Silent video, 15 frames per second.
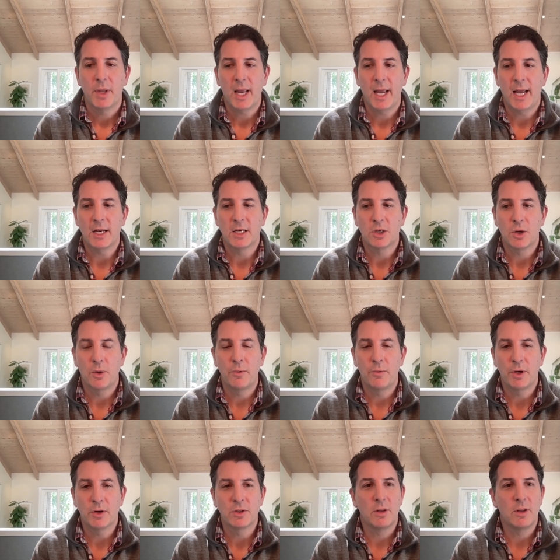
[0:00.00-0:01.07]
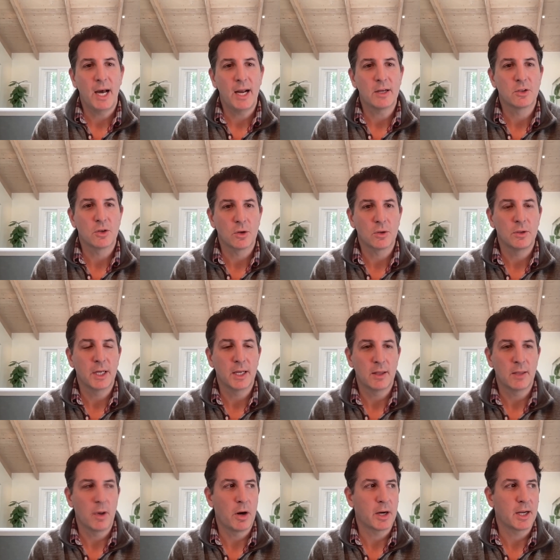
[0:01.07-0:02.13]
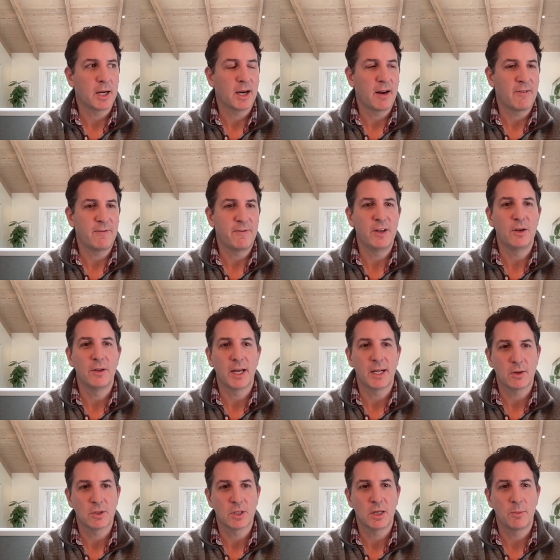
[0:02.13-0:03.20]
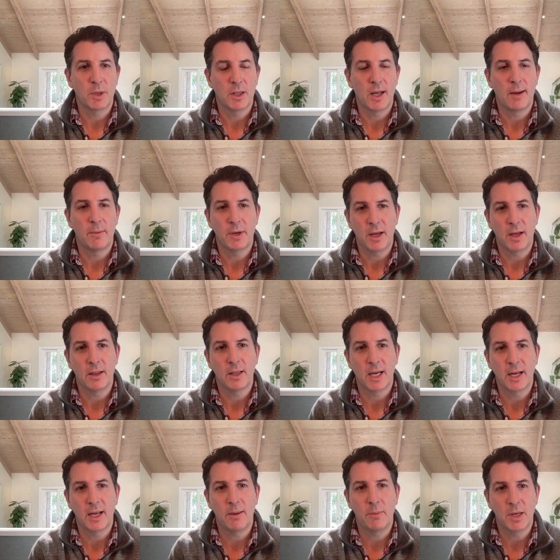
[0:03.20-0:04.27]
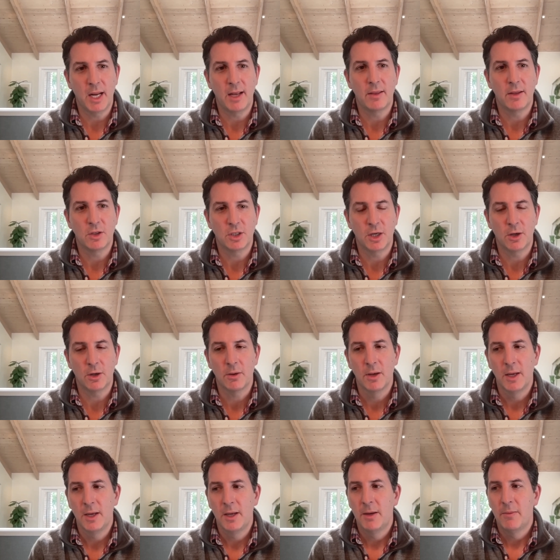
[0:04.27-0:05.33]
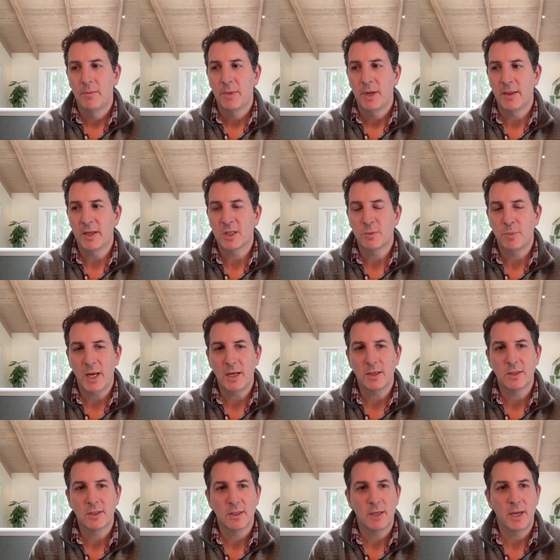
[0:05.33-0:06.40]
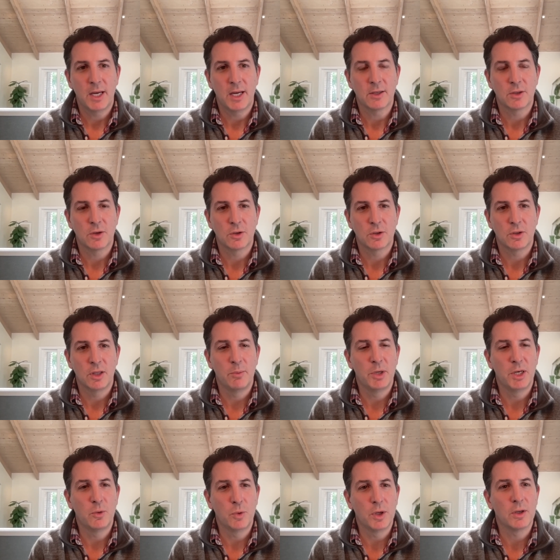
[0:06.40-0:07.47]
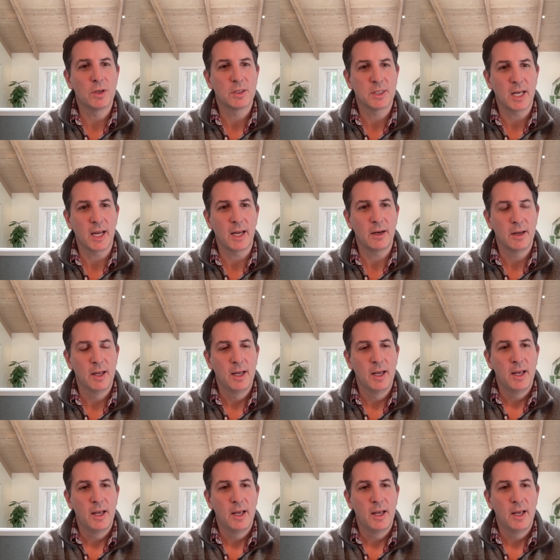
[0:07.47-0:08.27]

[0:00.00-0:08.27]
and so there's a lot of circling in the market, and I feel like there's going to be a lot, of, a lot of M&A this year in this space because there's limited real estate